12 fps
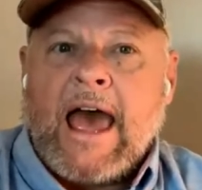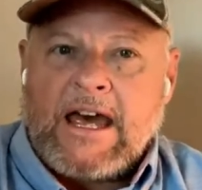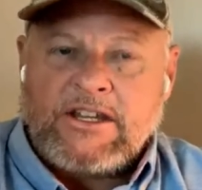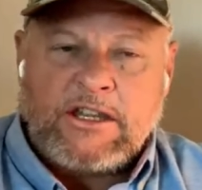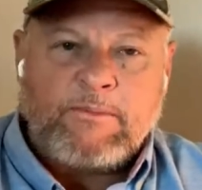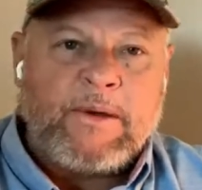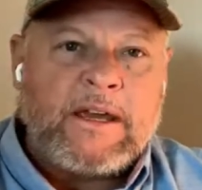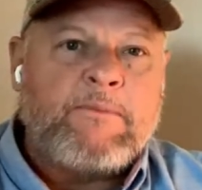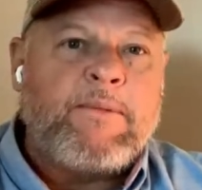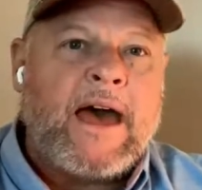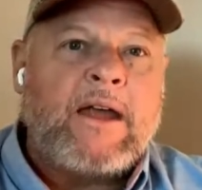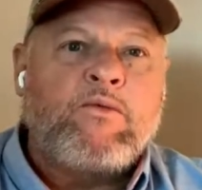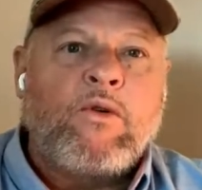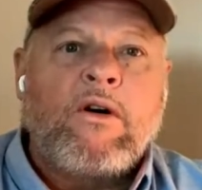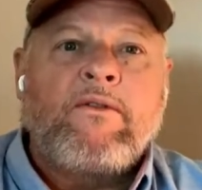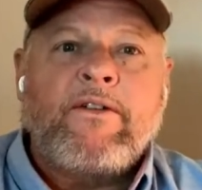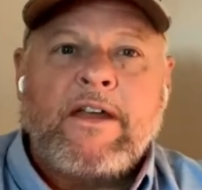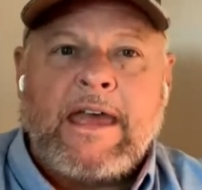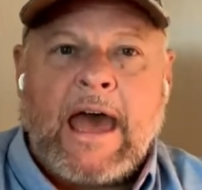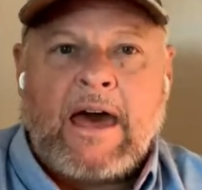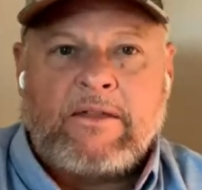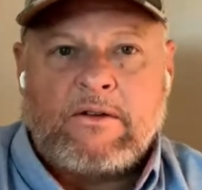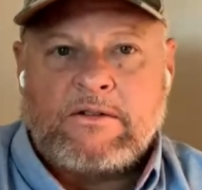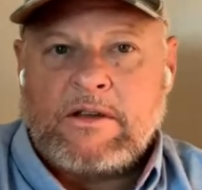As the big bad wolf
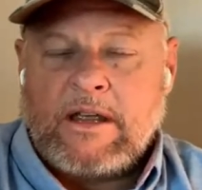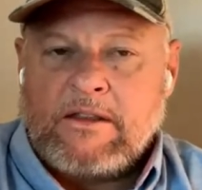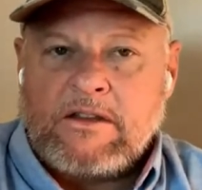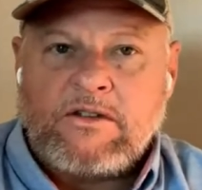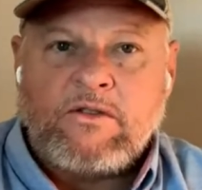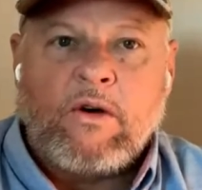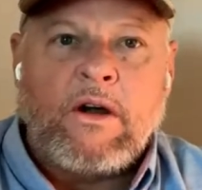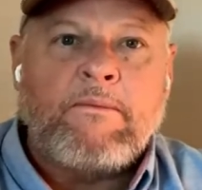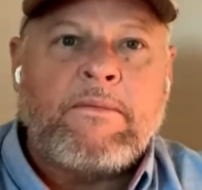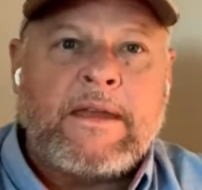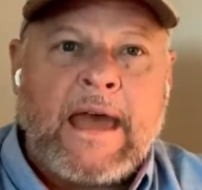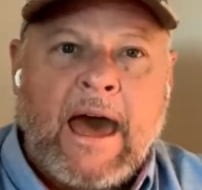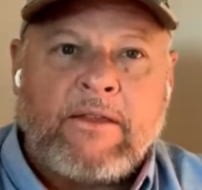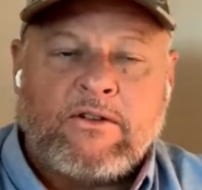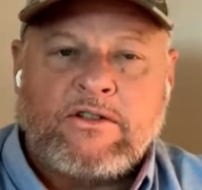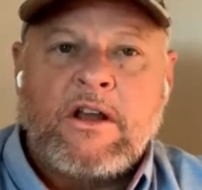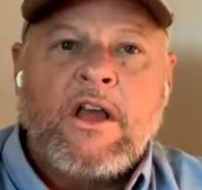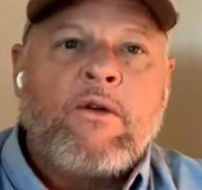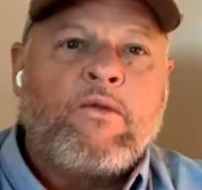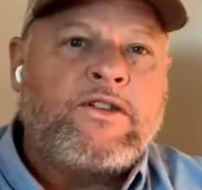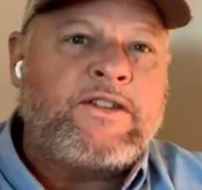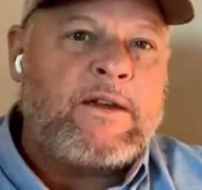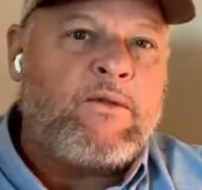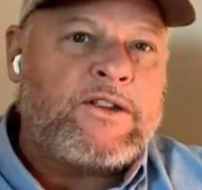gathers and the storm gathers,
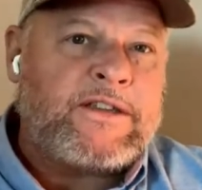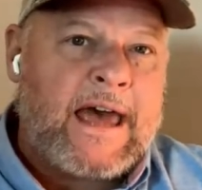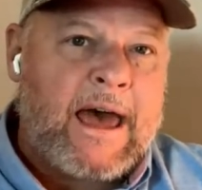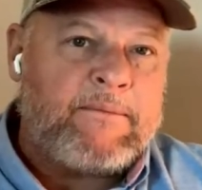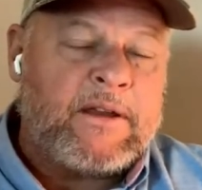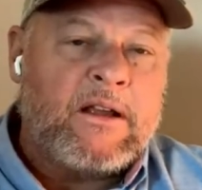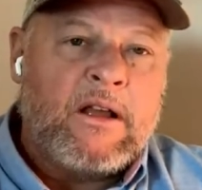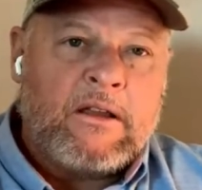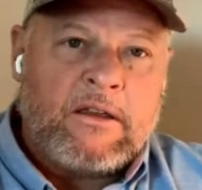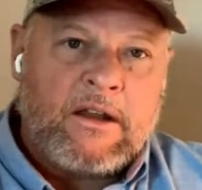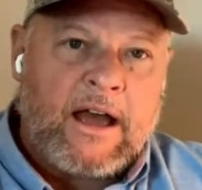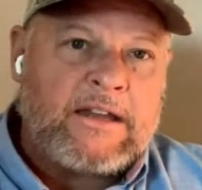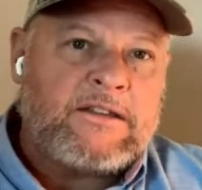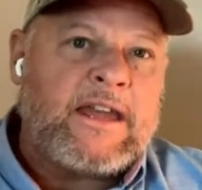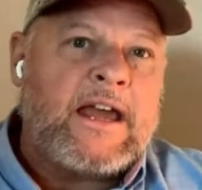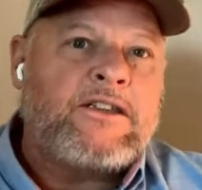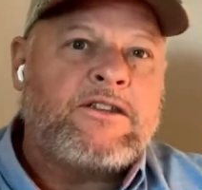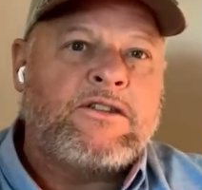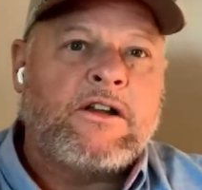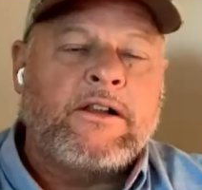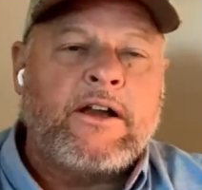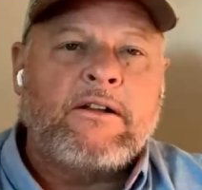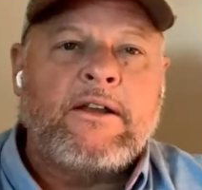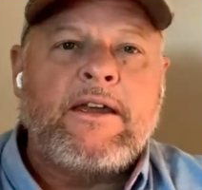we see what's happening. The United States is
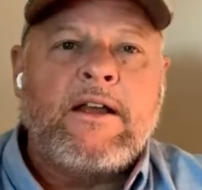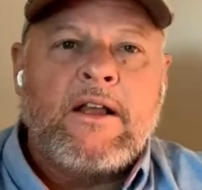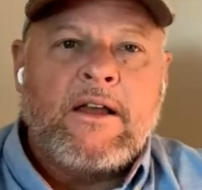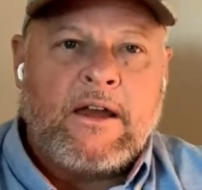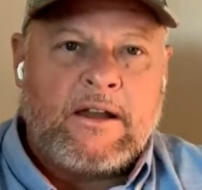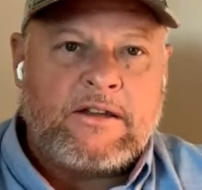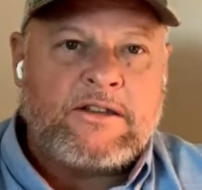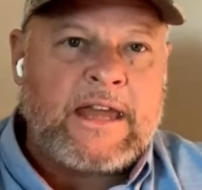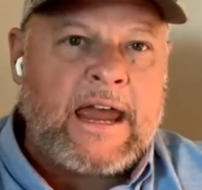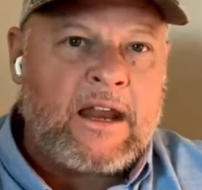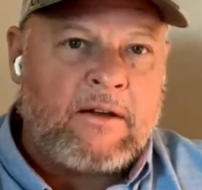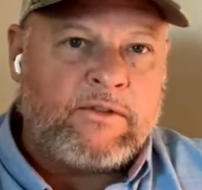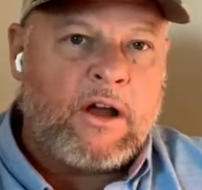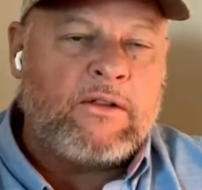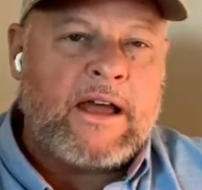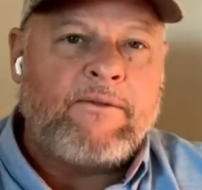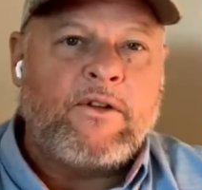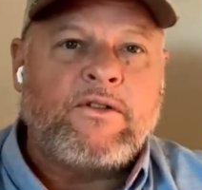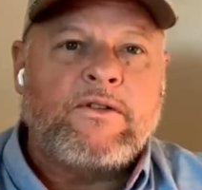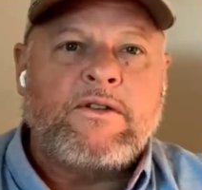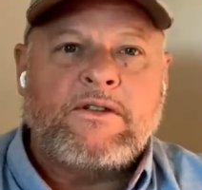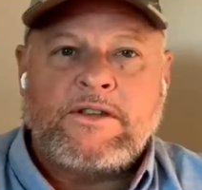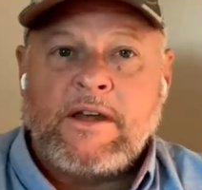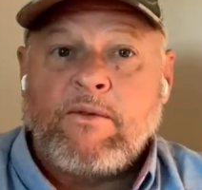clearly in a state of low-level
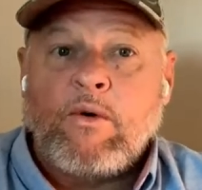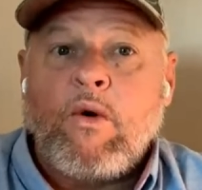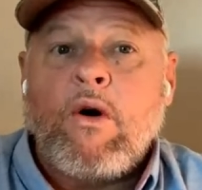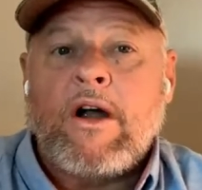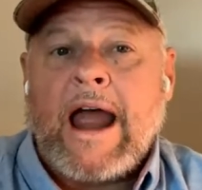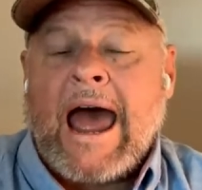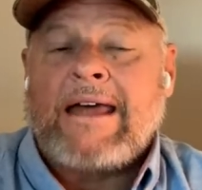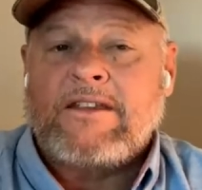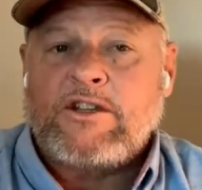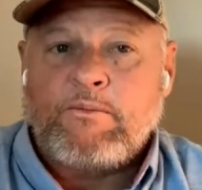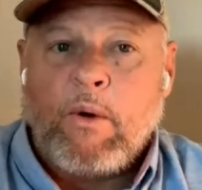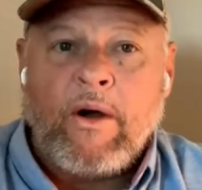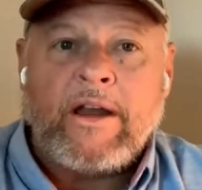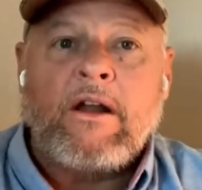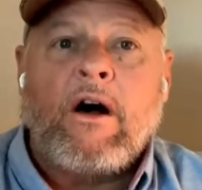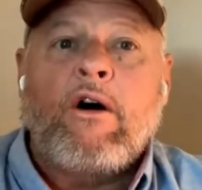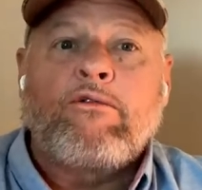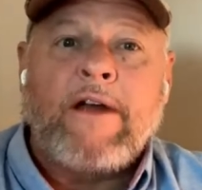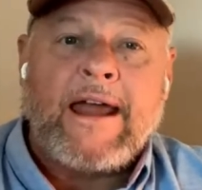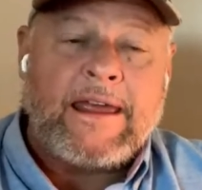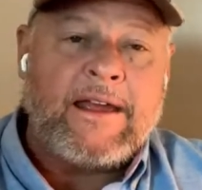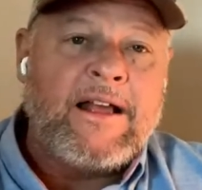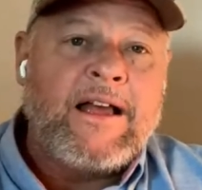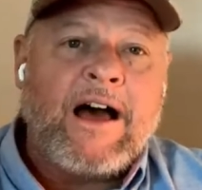civil war at this point
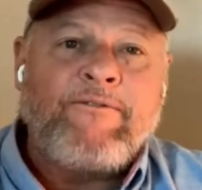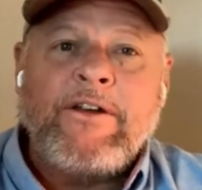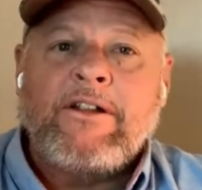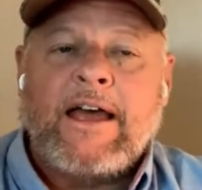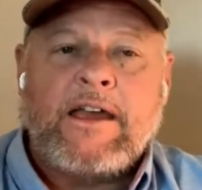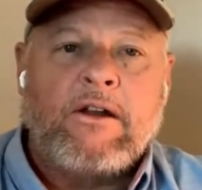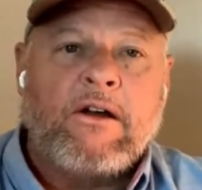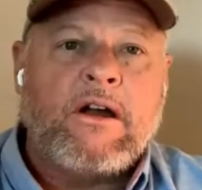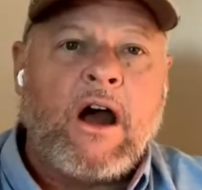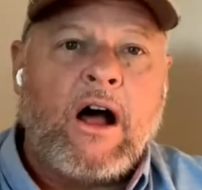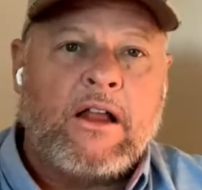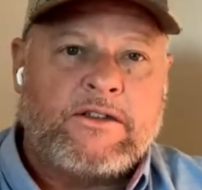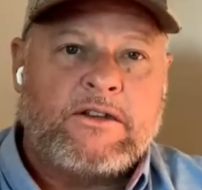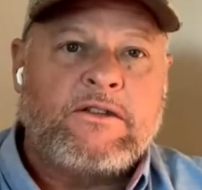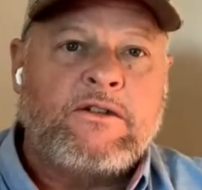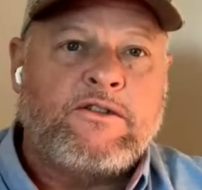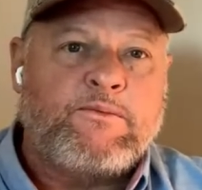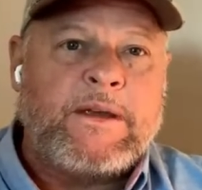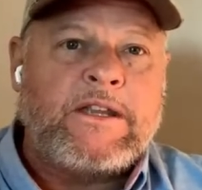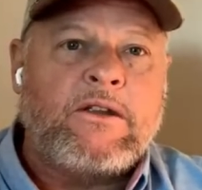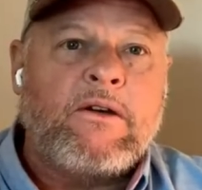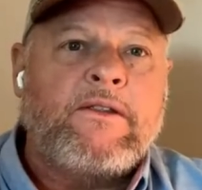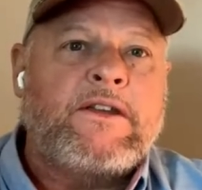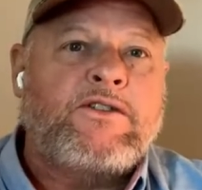already. I feel like an oncologist who's been
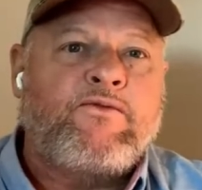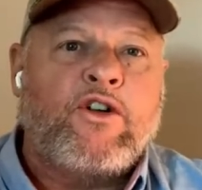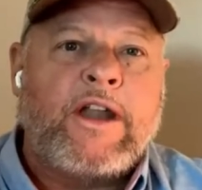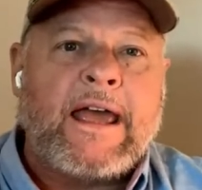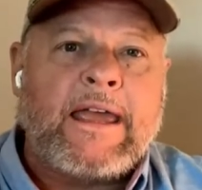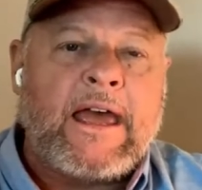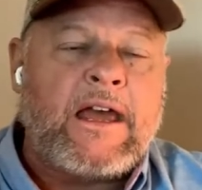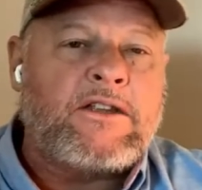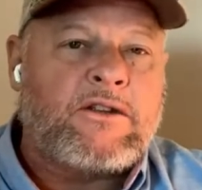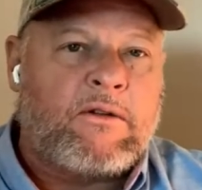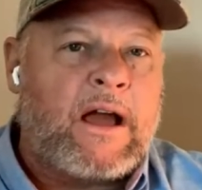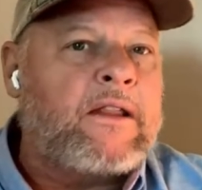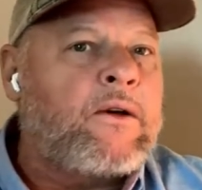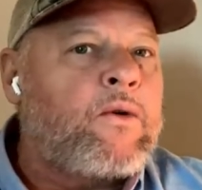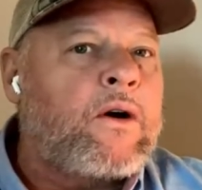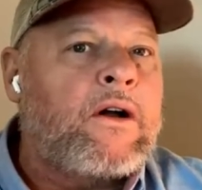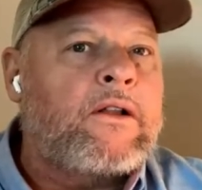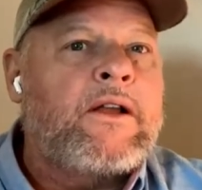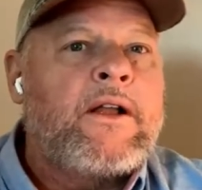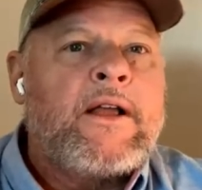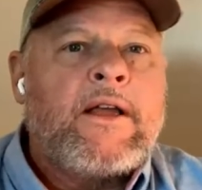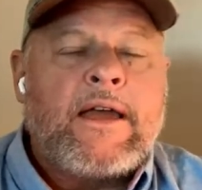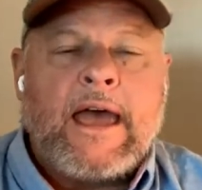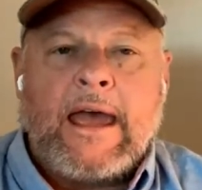doing this for decades around the world,
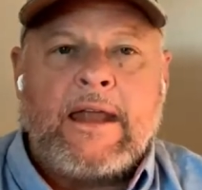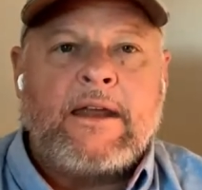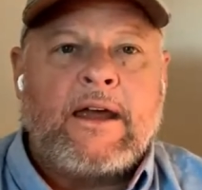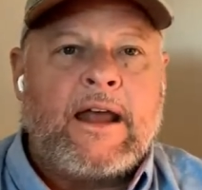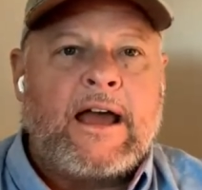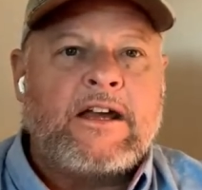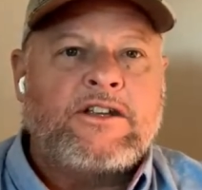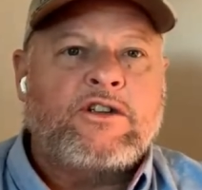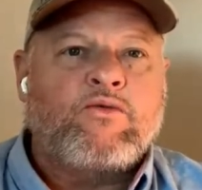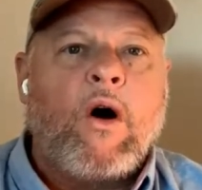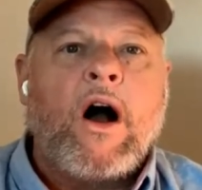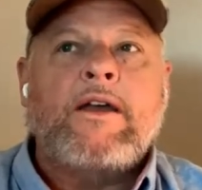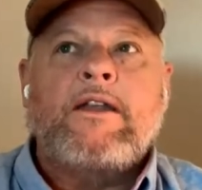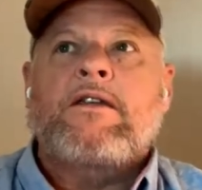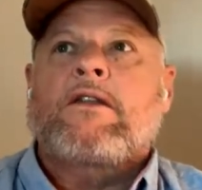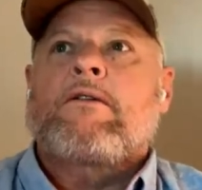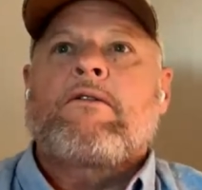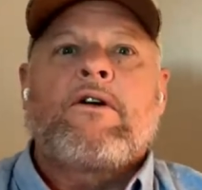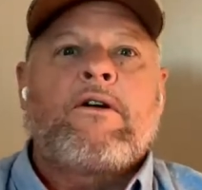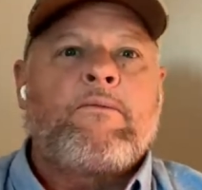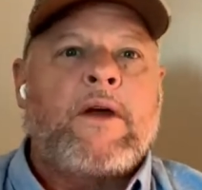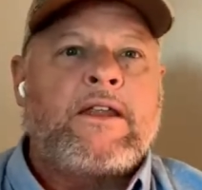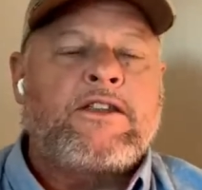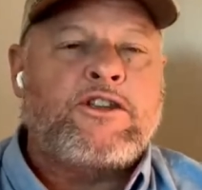and, and I can just walk into the
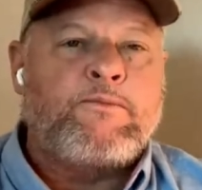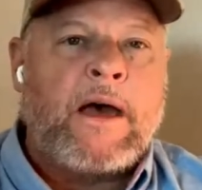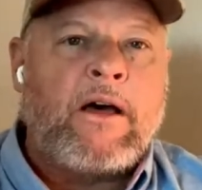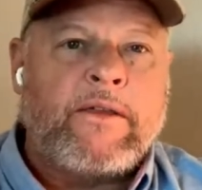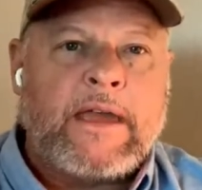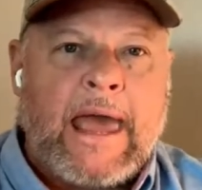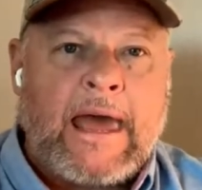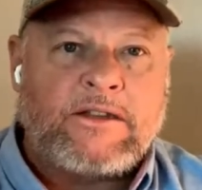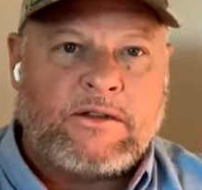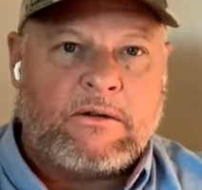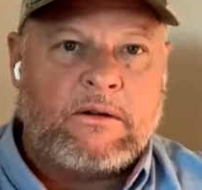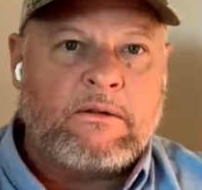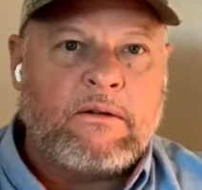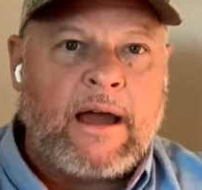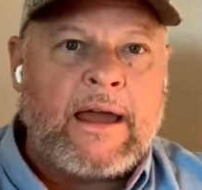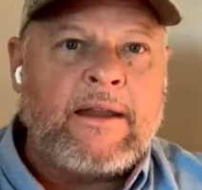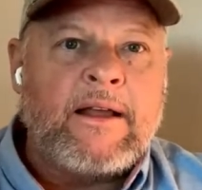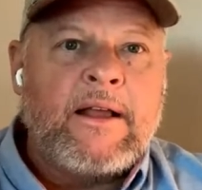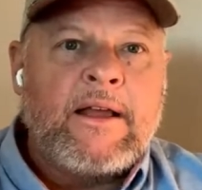room and smell the cancer, right?